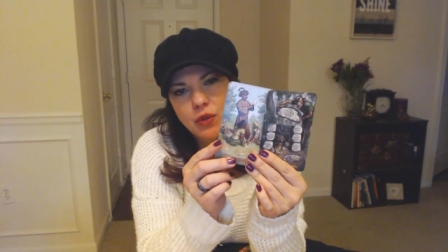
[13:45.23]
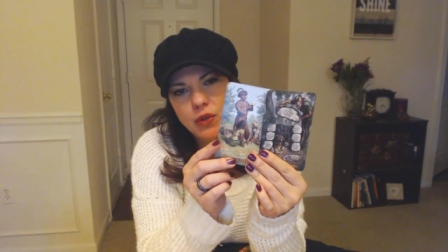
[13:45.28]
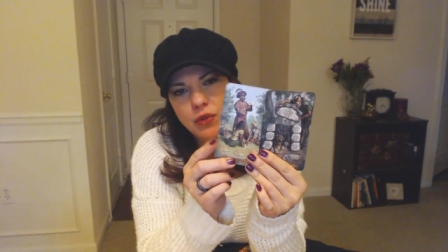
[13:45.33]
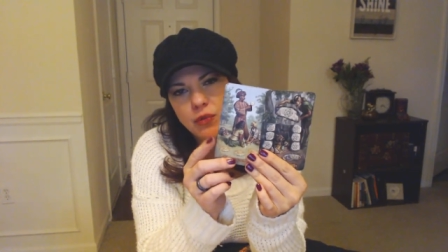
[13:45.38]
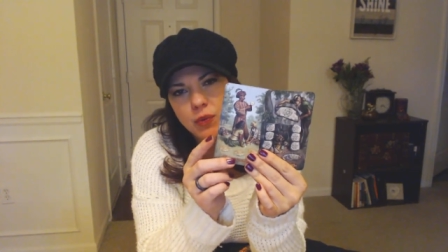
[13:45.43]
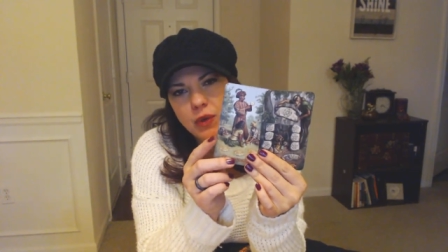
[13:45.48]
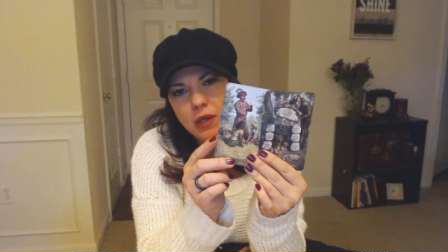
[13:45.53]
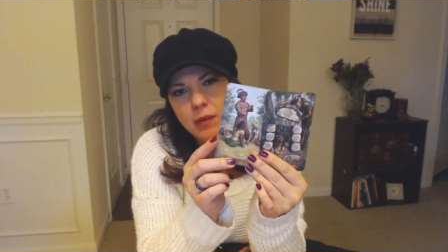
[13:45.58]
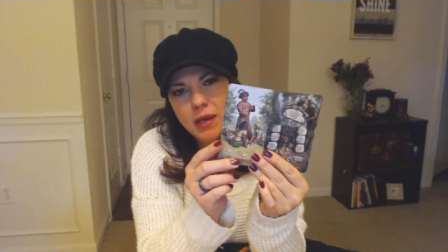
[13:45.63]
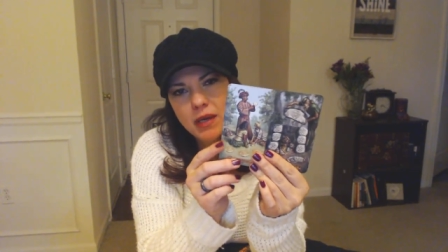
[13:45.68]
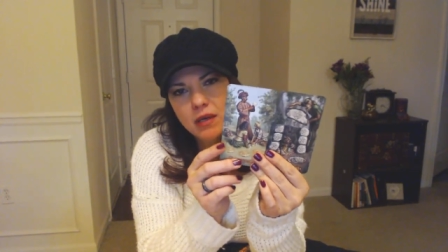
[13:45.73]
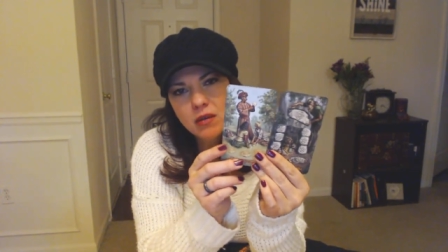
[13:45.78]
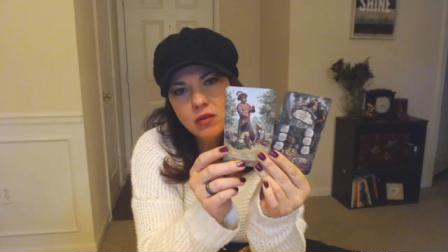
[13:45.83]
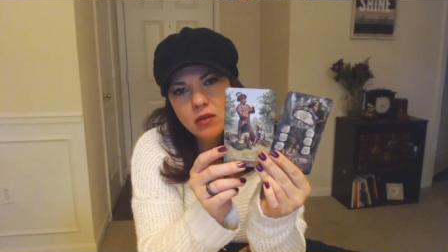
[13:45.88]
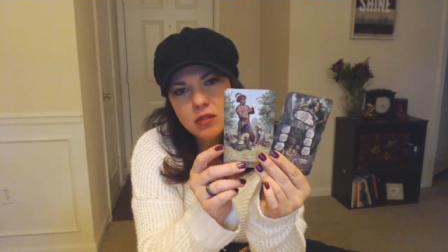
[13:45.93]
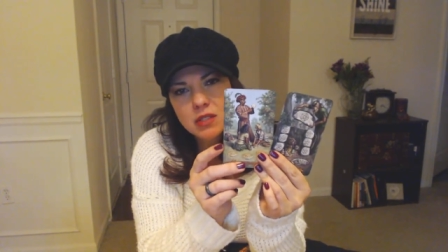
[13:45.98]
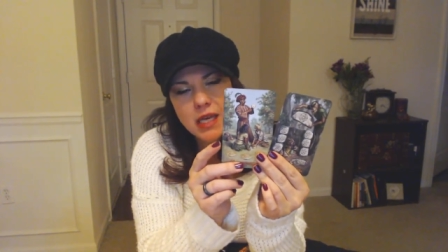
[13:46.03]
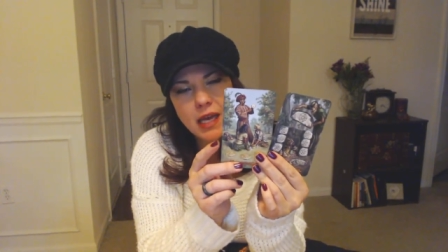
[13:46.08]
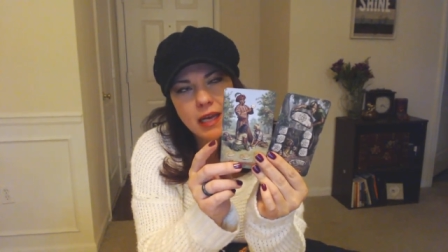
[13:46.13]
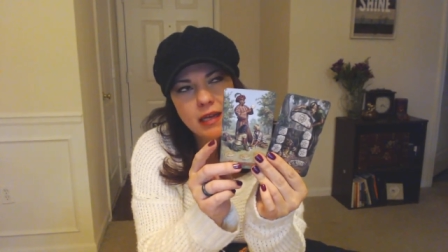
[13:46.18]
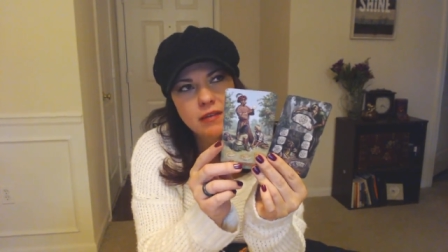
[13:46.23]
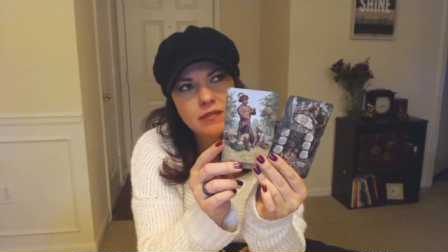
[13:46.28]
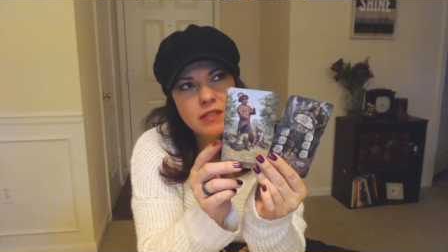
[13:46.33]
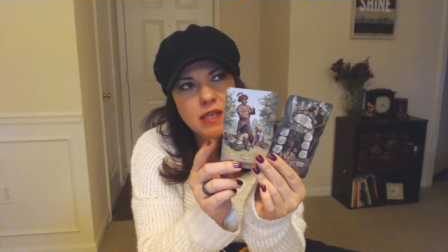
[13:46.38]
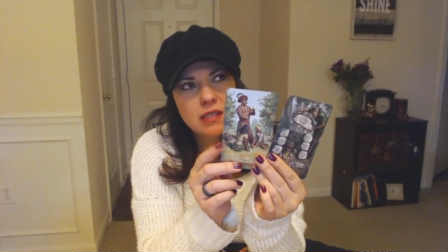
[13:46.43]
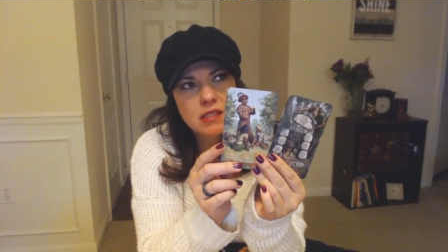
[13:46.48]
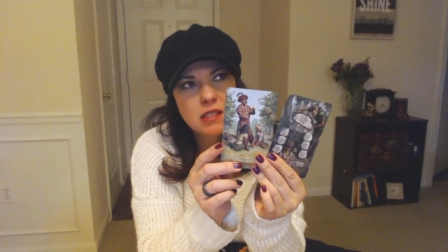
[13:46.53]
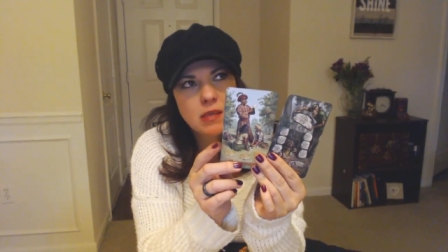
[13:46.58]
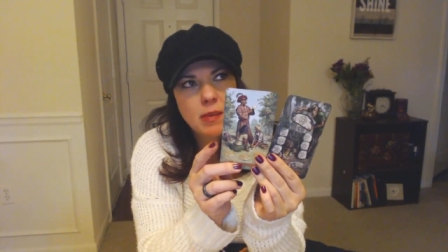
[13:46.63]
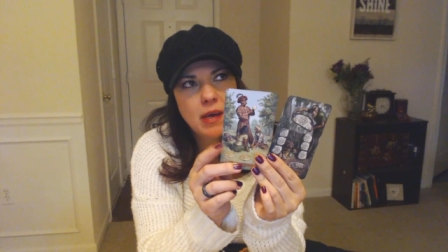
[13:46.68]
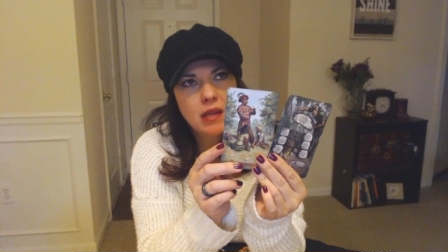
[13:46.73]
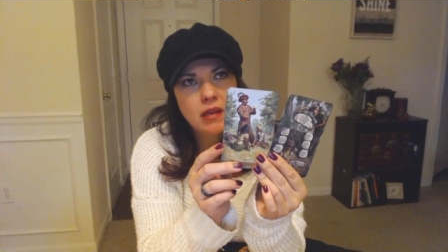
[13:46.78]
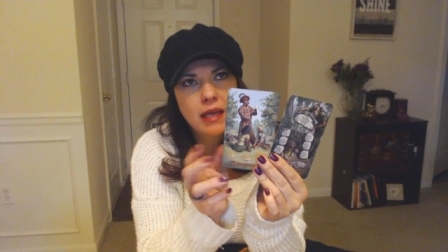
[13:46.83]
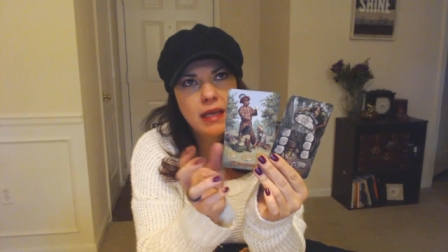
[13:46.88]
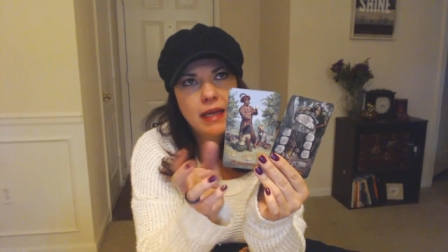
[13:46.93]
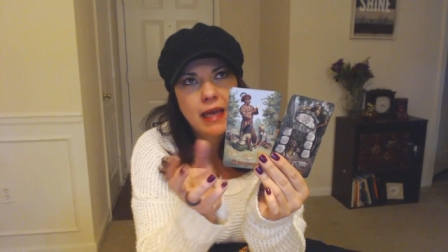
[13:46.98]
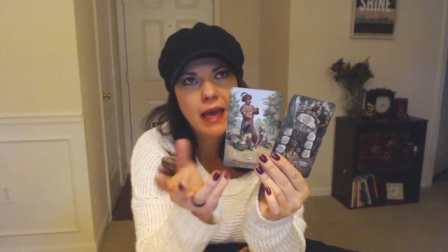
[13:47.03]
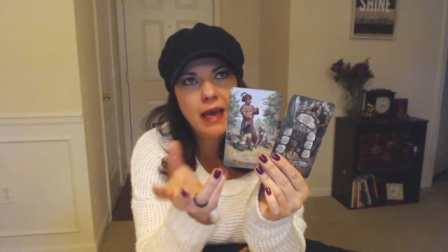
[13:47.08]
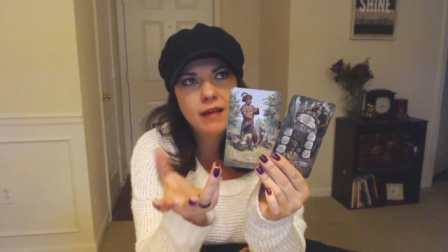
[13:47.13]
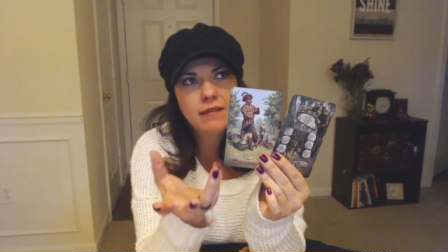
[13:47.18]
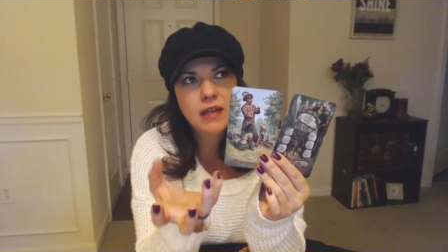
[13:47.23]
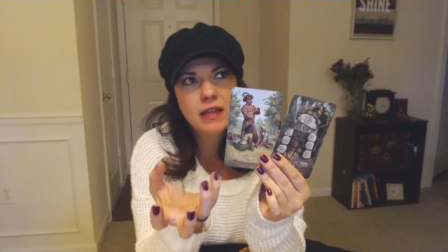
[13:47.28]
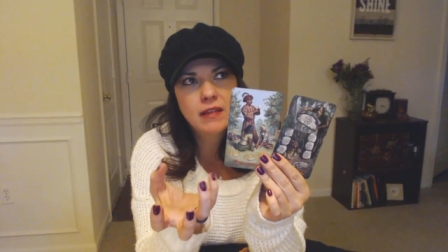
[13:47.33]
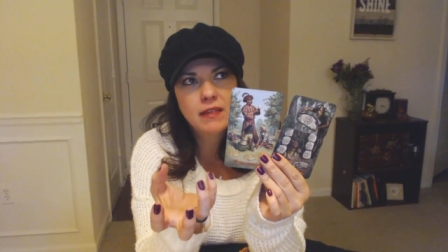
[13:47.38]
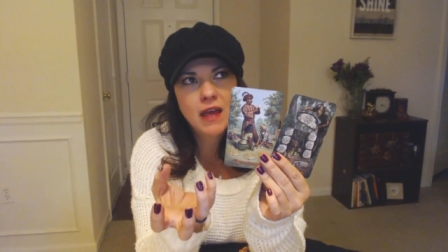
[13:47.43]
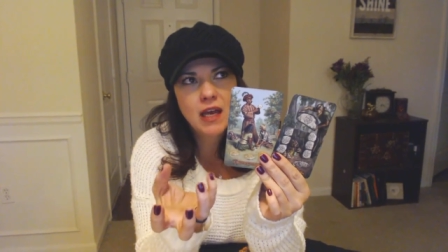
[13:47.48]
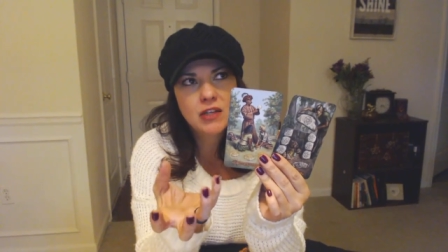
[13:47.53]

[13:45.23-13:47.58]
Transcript: the Three of Pentacles kind of talks about like having